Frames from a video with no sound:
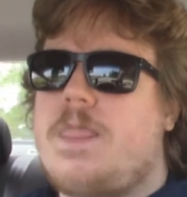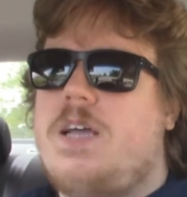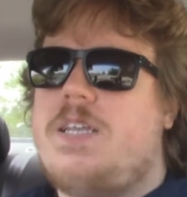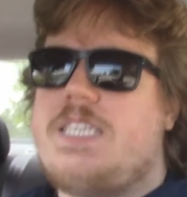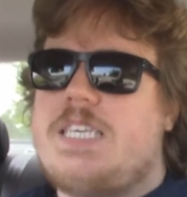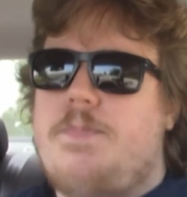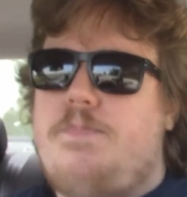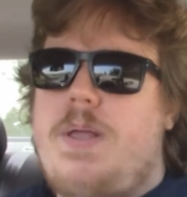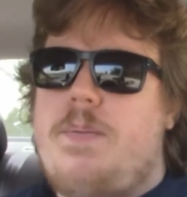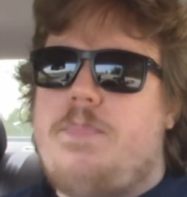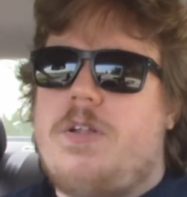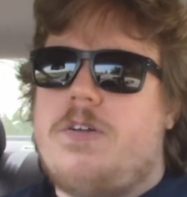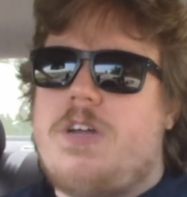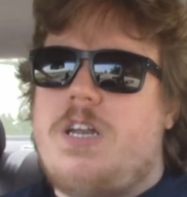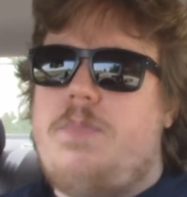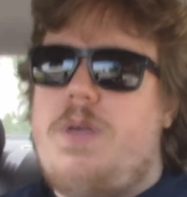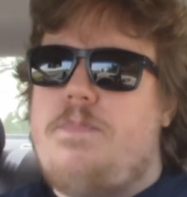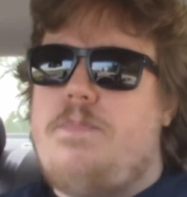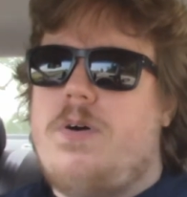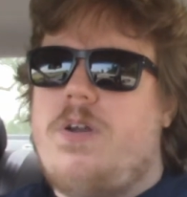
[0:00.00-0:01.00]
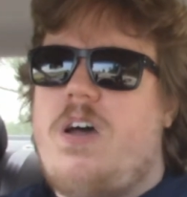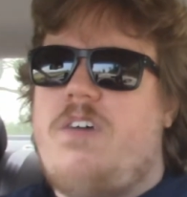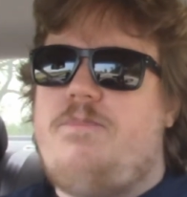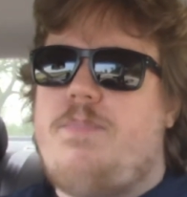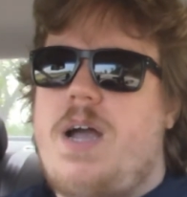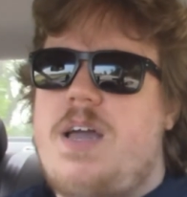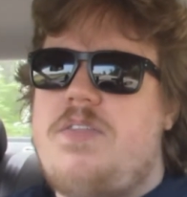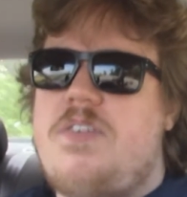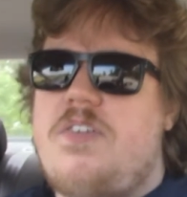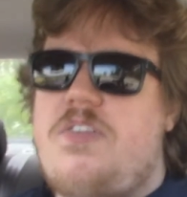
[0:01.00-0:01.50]
Some people are going to be put off
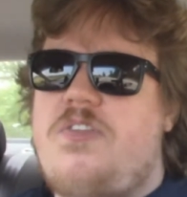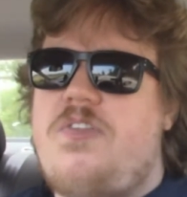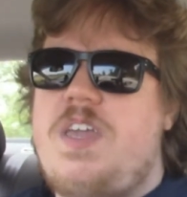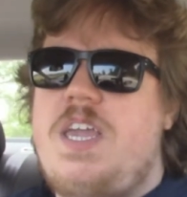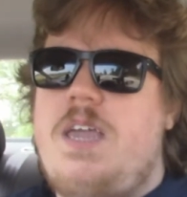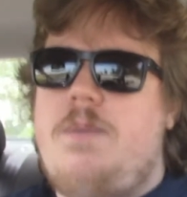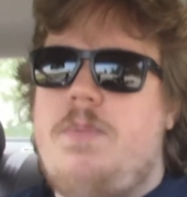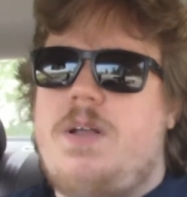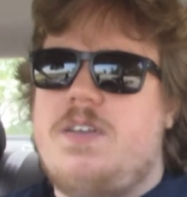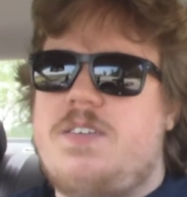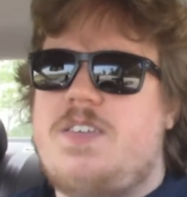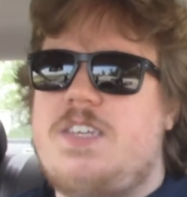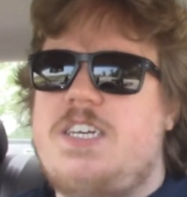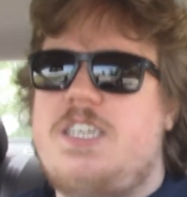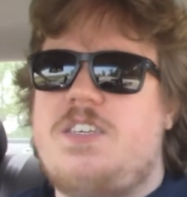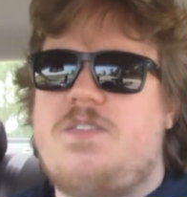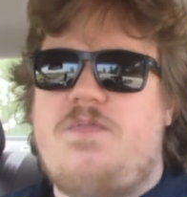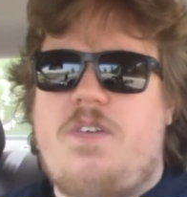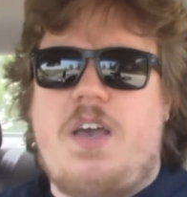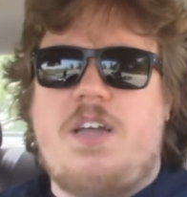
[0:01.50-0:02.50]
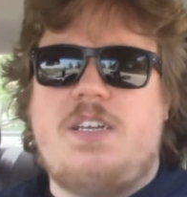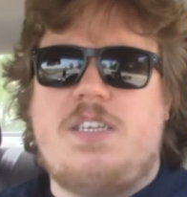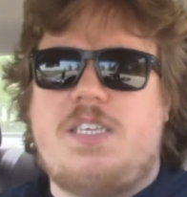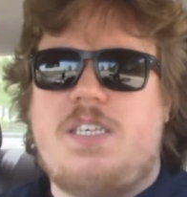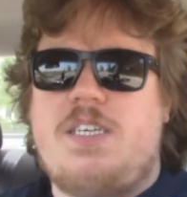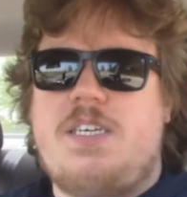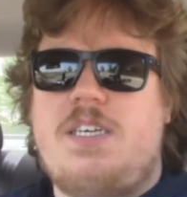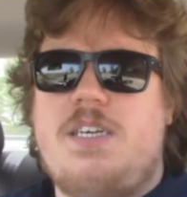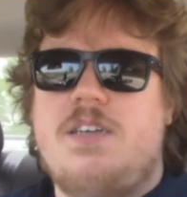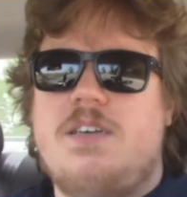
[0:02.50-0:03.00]
by the theme because it is
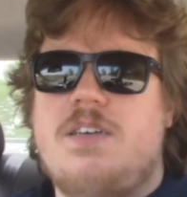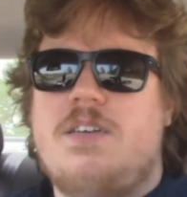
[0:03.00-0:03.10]
fantasy.